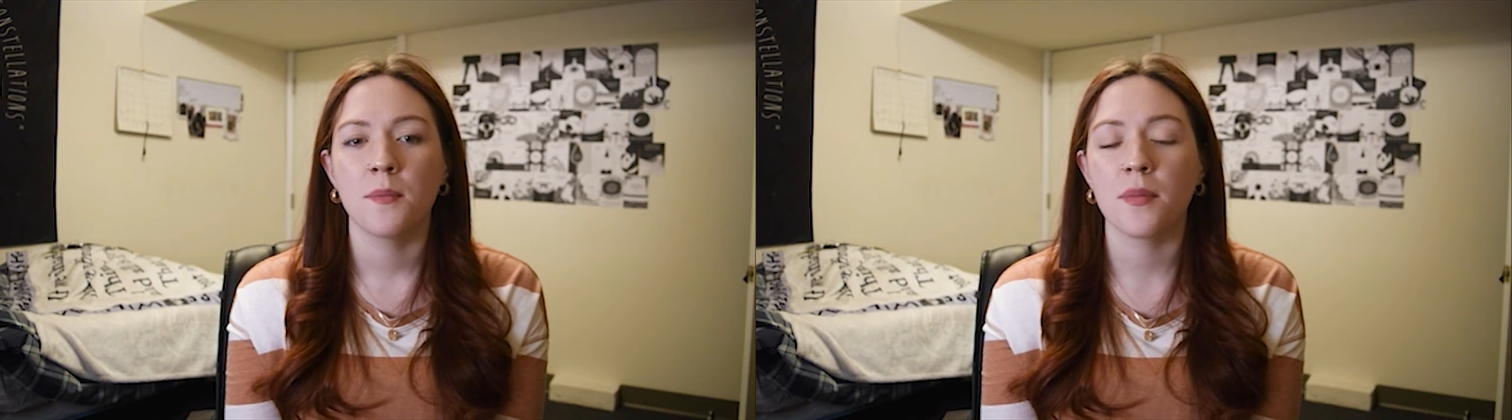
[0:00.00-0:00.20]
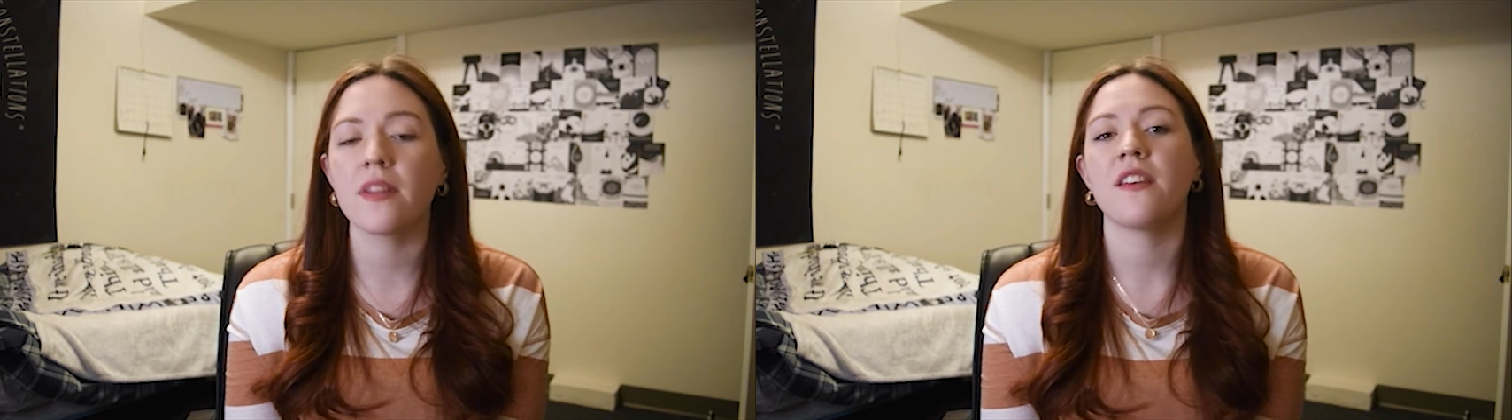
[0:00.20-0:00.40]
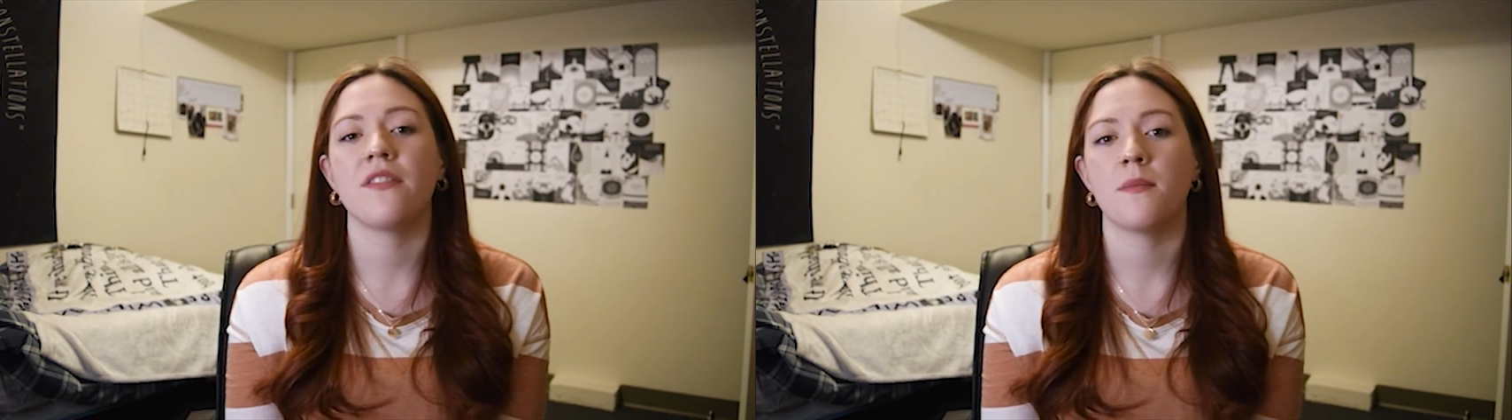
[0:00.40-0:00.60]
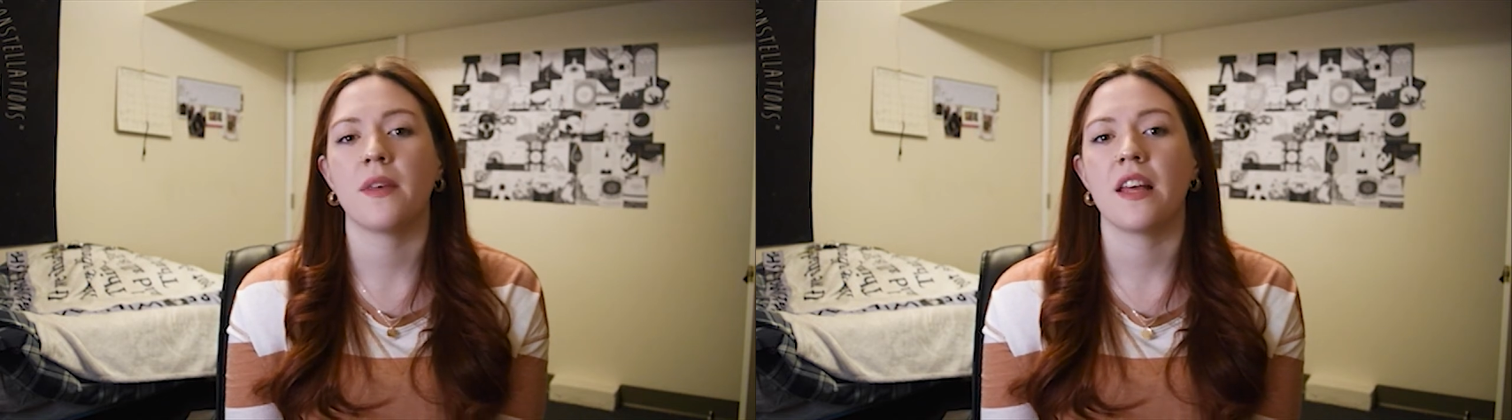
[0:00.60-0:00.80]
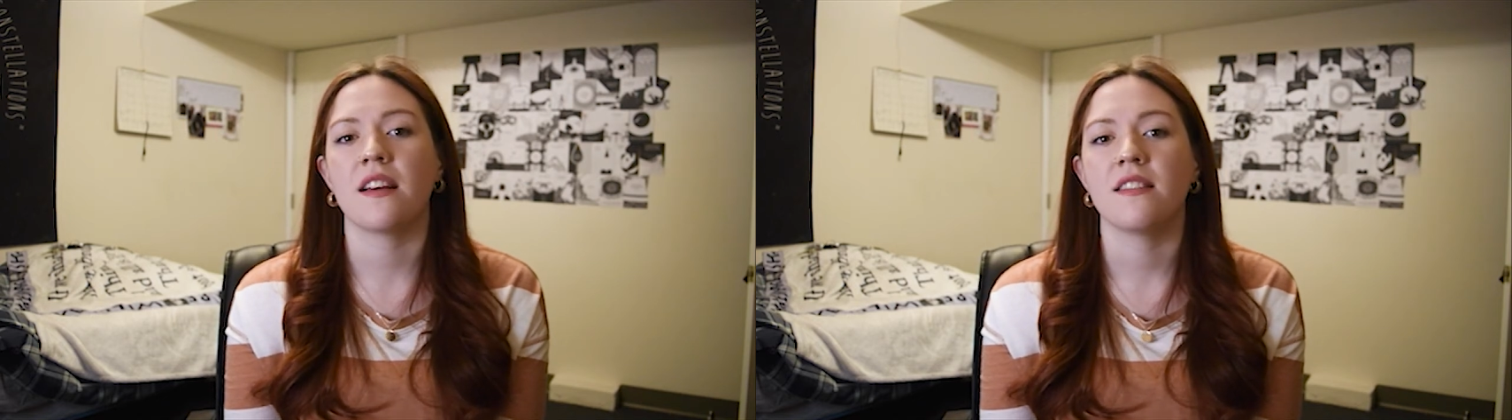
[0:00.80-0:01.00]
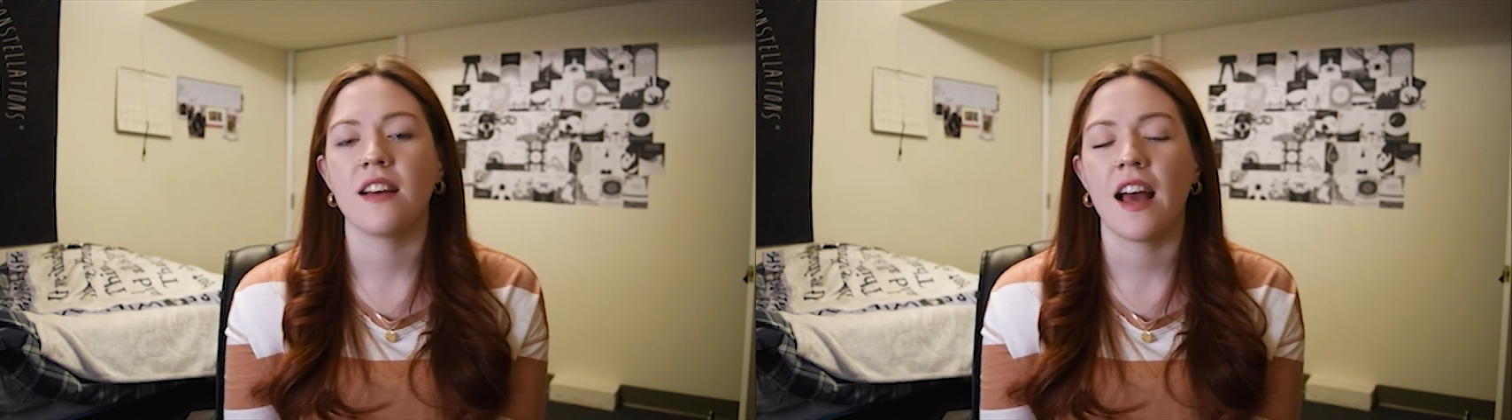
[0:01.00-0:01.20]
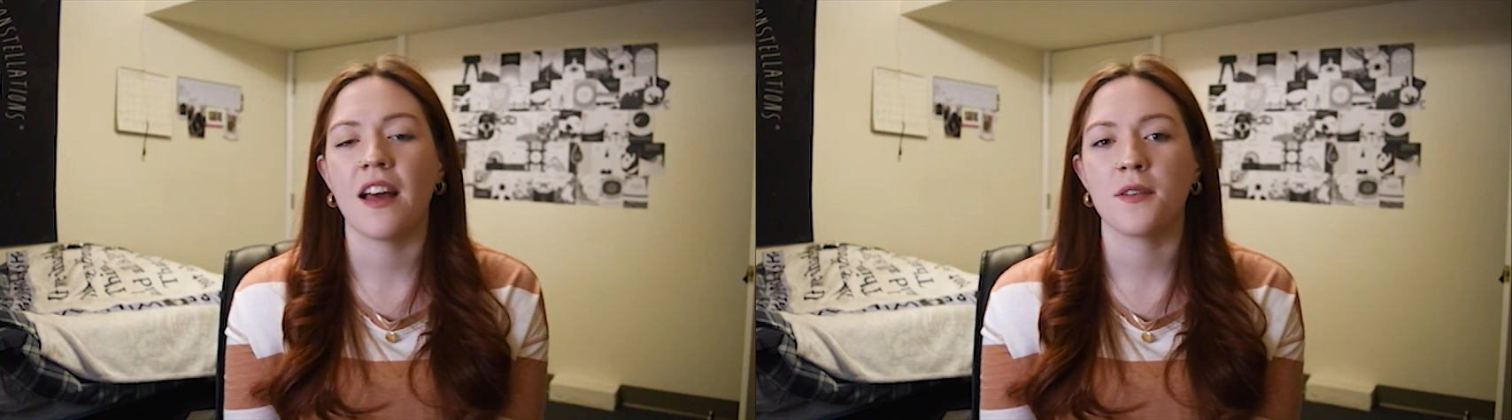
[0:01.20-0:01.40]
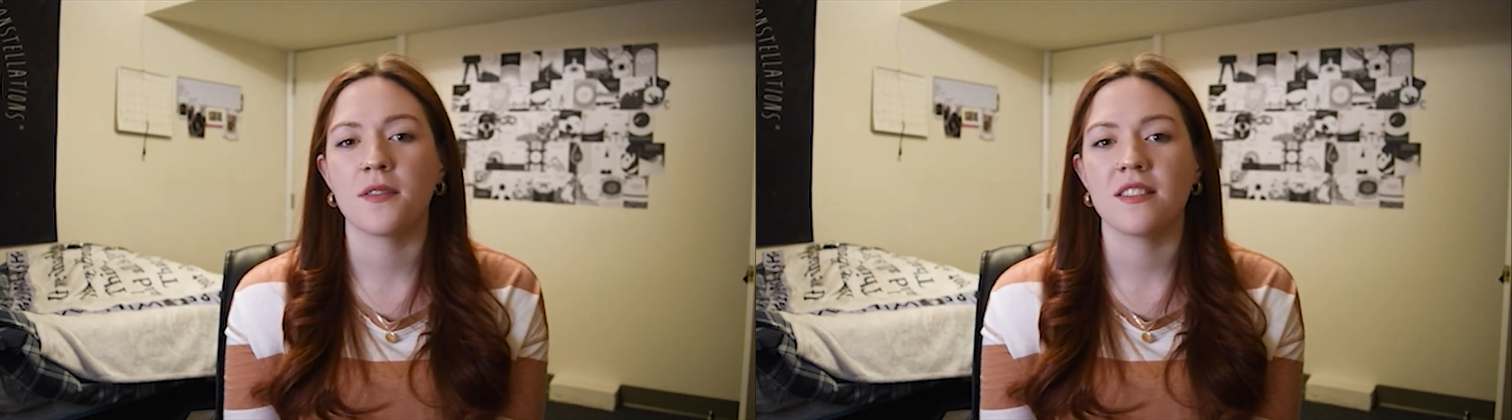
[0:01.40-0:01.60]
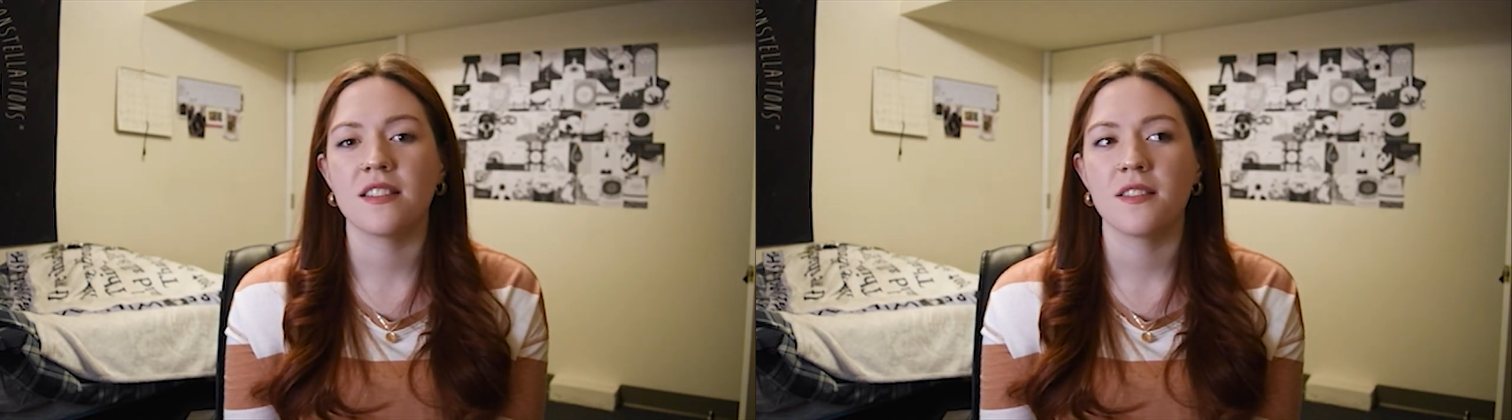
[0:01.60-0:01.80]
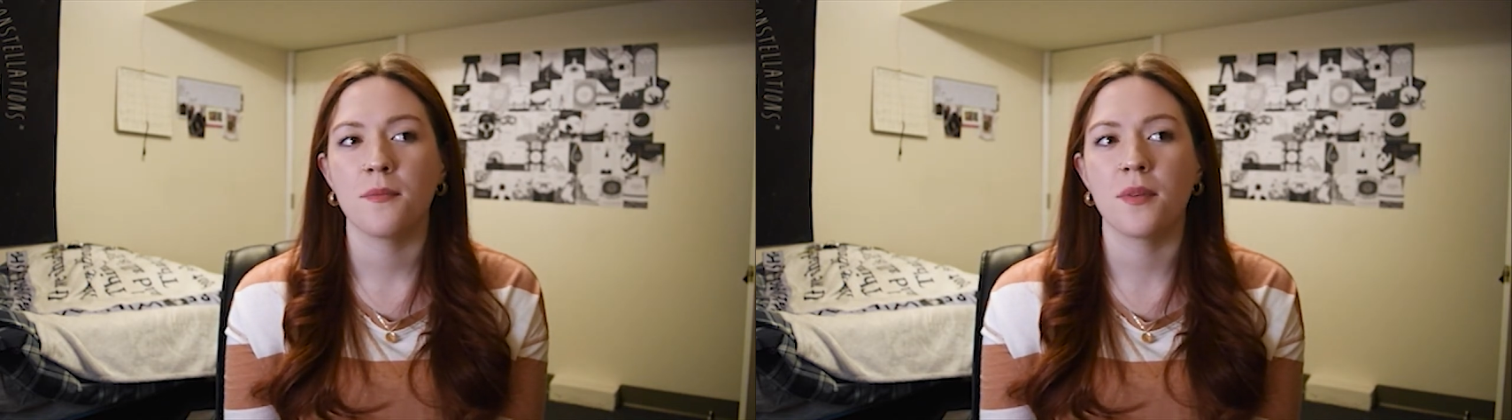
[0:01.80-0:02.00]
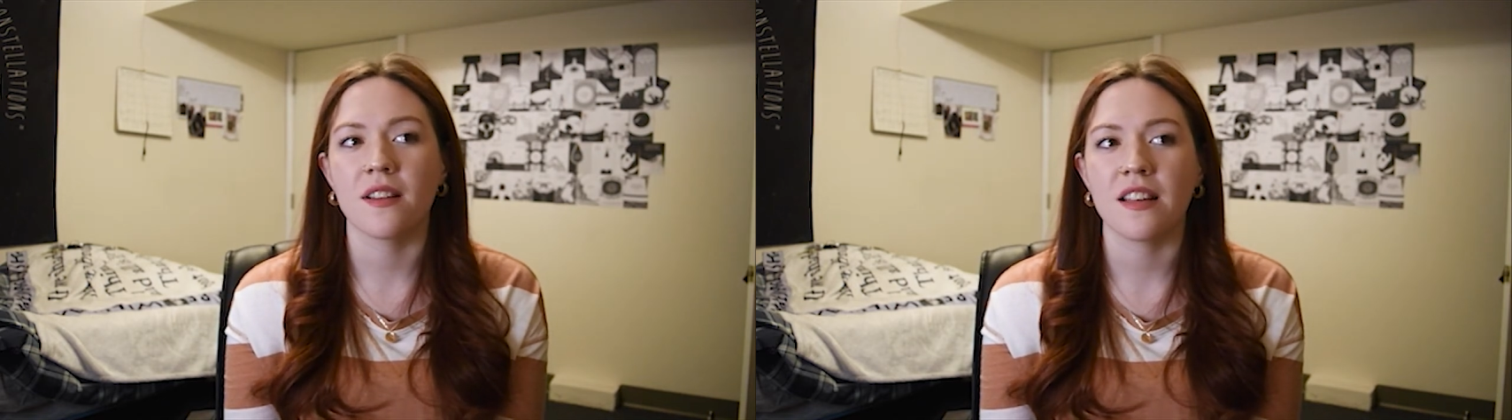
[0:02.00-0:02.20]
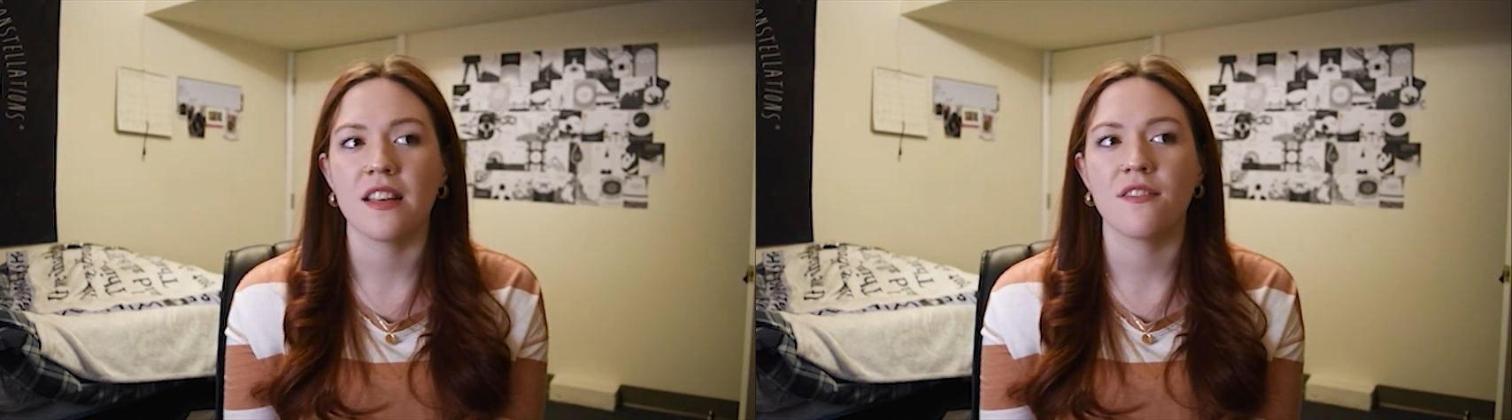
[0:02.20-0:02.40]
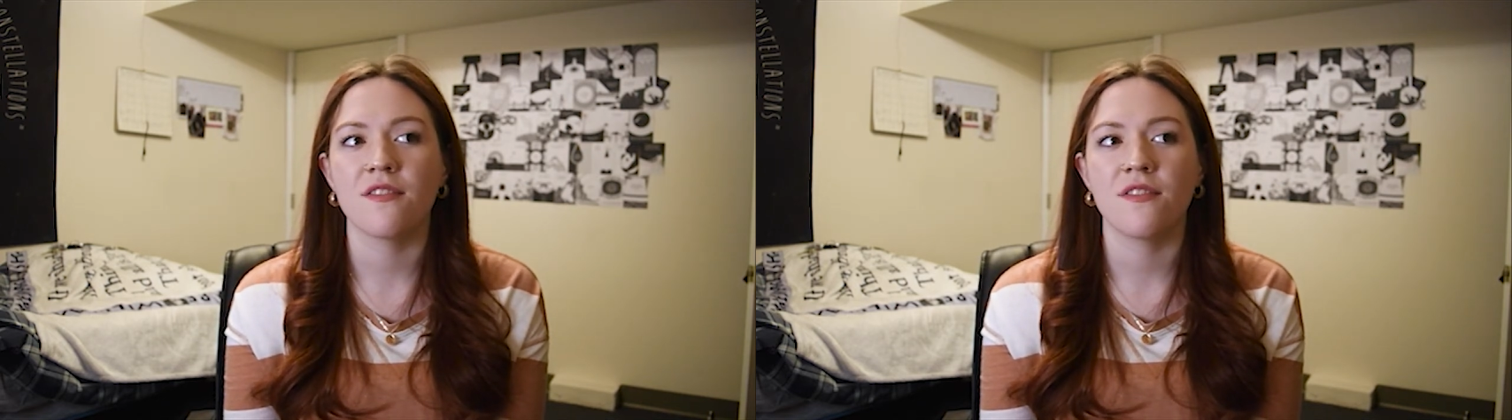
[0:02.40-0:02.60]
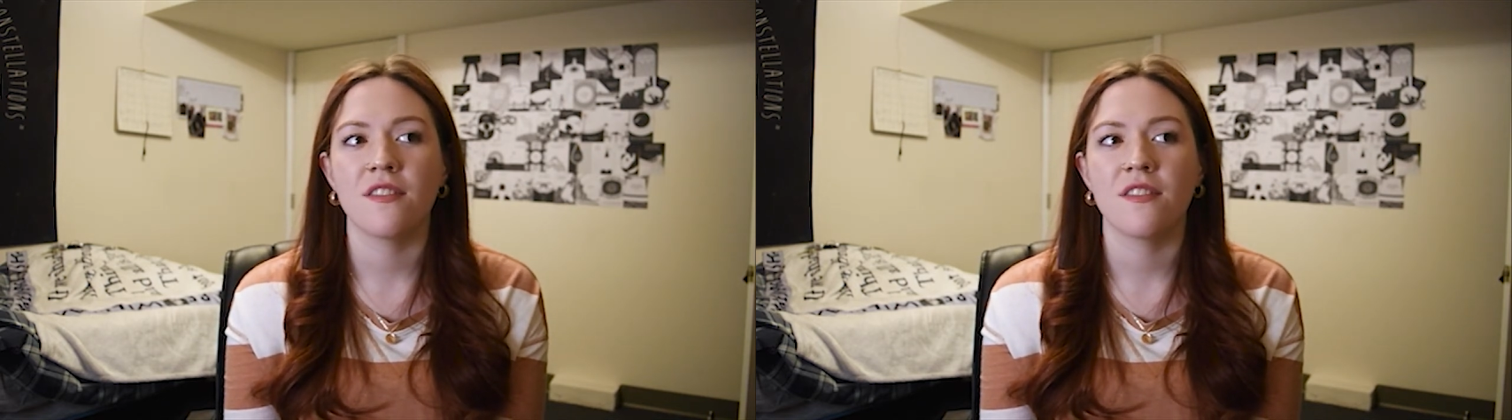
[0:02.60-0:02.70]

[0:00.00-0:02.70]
believe in me and believe